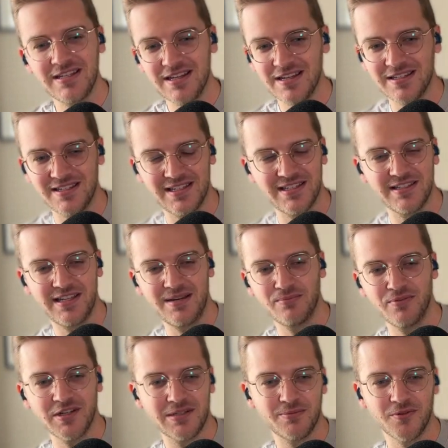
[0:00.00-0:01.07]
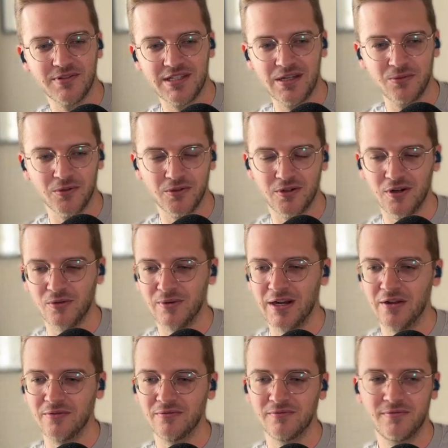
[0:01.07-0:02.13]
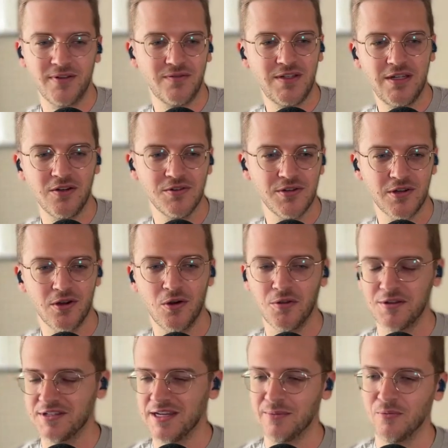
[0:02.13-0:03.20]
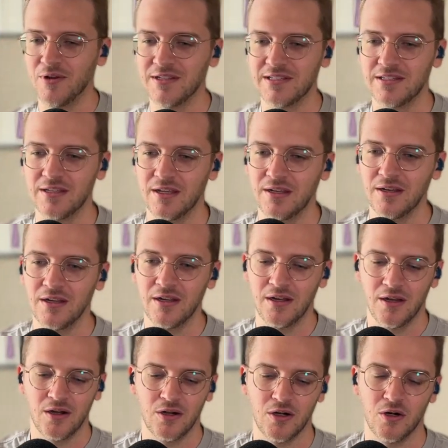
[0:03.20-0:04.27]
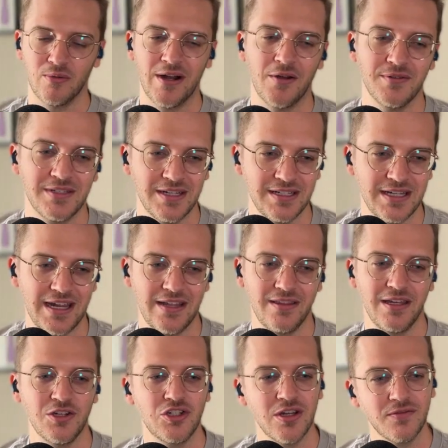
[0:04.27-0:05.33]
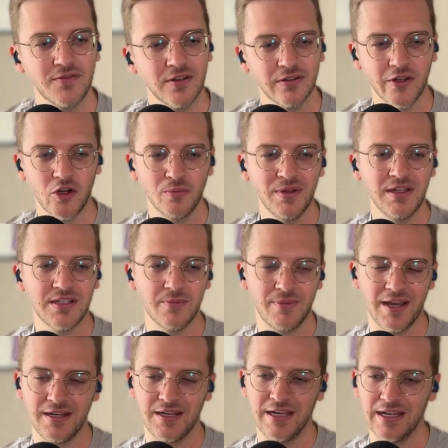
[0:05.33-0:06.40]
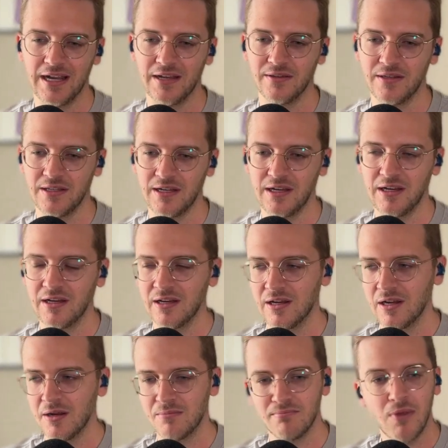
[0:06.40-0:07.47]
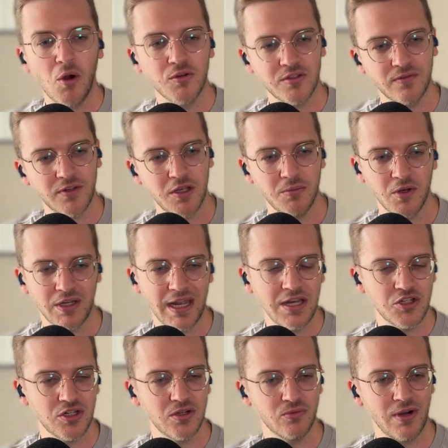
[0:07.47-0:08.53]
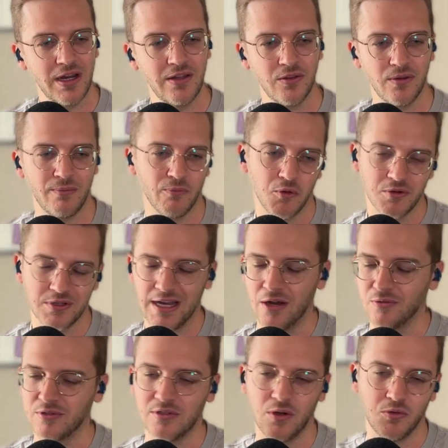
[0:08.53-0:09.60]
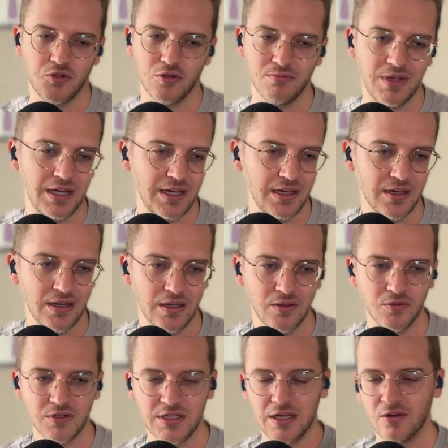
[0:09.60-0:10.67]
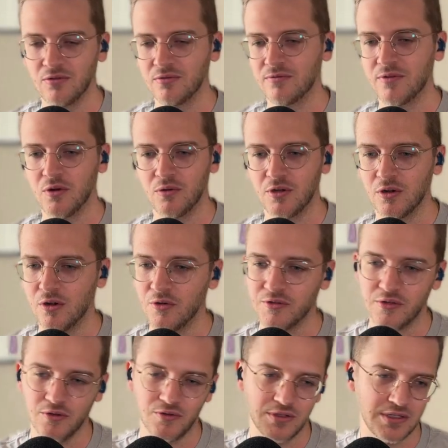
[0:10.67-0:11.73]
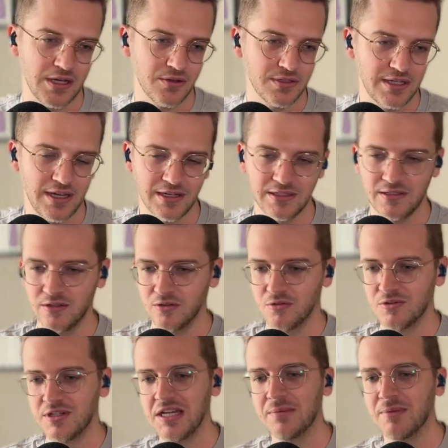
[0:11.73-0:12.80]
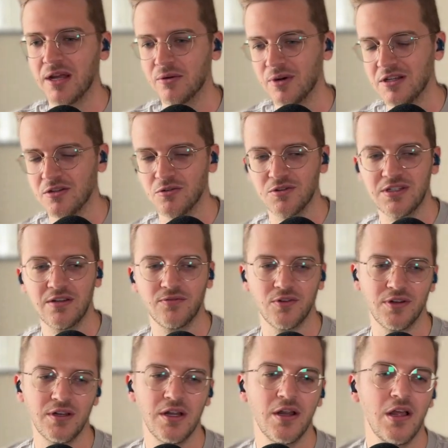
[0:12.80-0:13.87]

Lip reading: ideas, it's the same principles that were around 50 years ago are the same ones that are around today. They shift a little bit depending on the modes of communication, right? And then there's now social media, and there's now phone calls, and there's now texts, and there's email, right? So there's